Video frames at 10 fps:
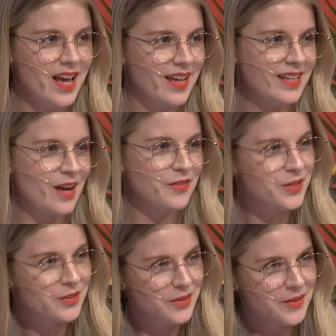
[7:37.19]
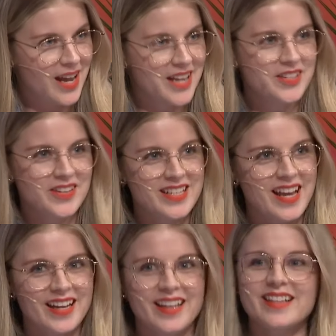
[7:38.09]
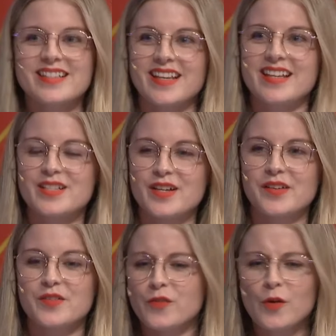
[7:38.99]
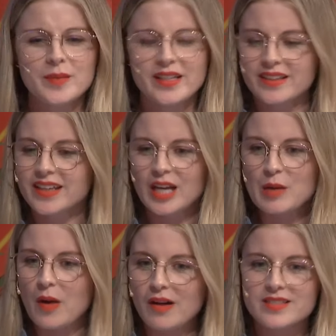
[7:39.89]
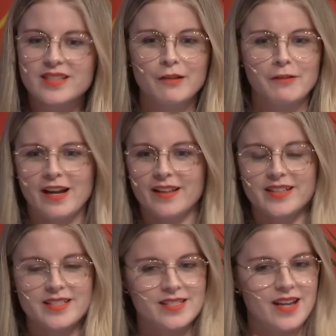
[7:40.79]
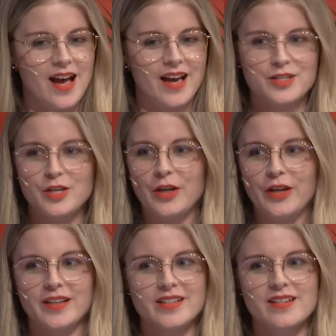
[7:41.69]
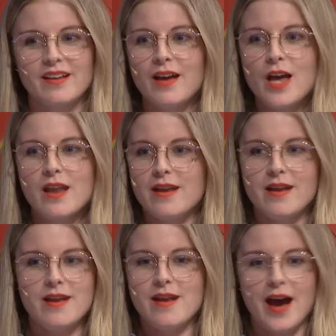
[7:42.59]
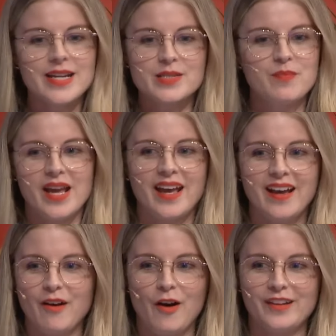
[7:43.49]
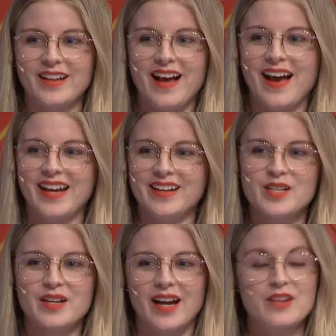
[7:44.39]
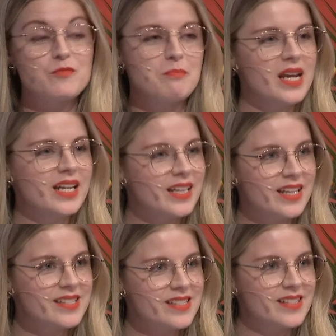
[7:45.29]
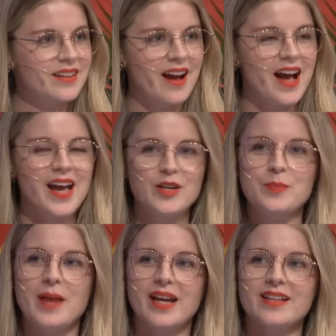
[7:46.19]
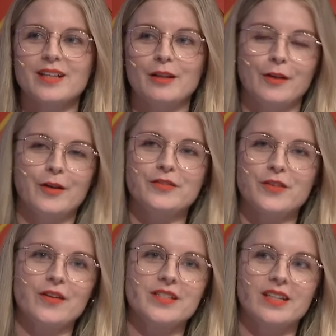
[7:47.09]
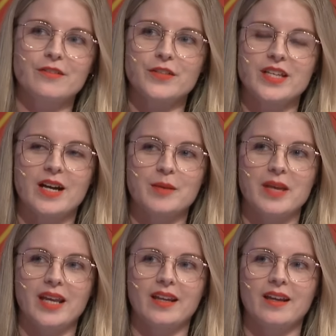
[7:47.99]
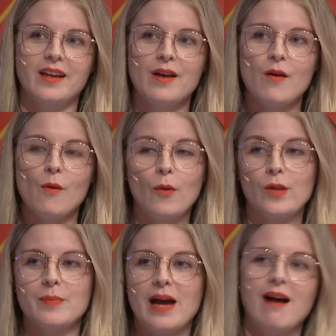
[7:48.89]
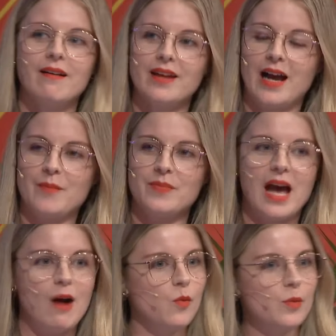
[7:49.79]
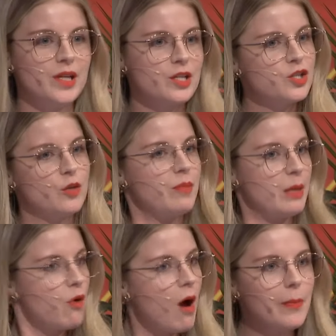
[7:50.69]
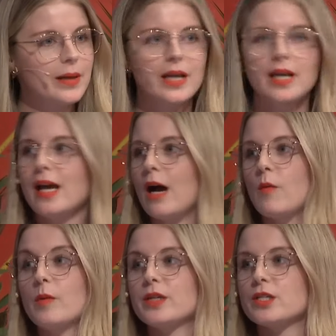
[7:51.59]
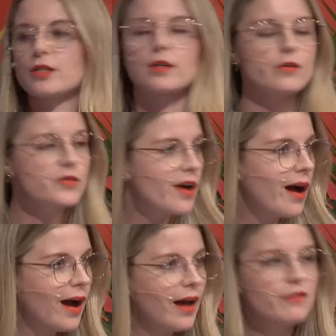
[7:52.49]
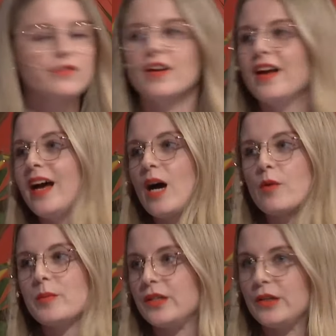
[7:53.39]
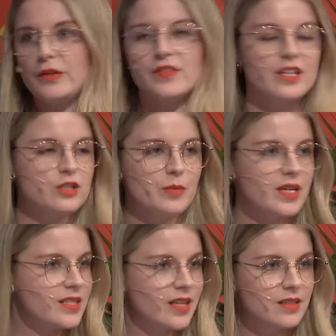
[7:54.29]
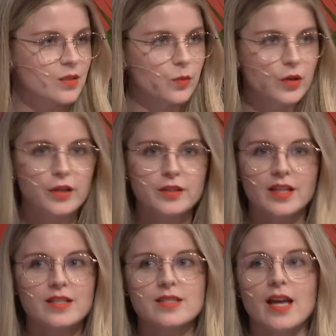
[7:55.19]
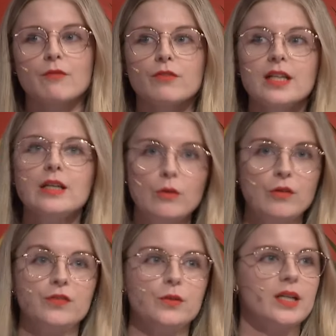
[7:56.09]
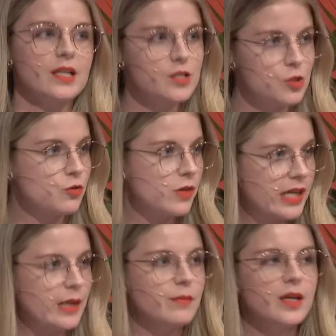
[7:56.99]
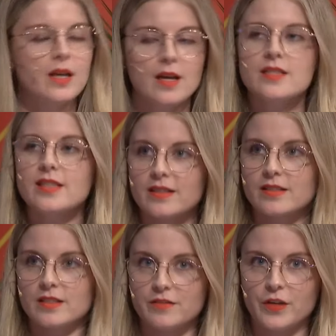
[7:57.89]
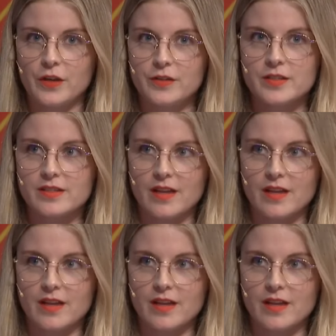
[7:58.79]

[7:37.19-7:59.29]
Now, if you don't know who Andrew Tate is, he's a former kickboxer, reality star turned nightmare online kind of meninist guy who makes a lot of content for young men, all about how women should be property, how women shouldn't drive, how women who have had too much sex are worthless, like really awful, extreme sexist views.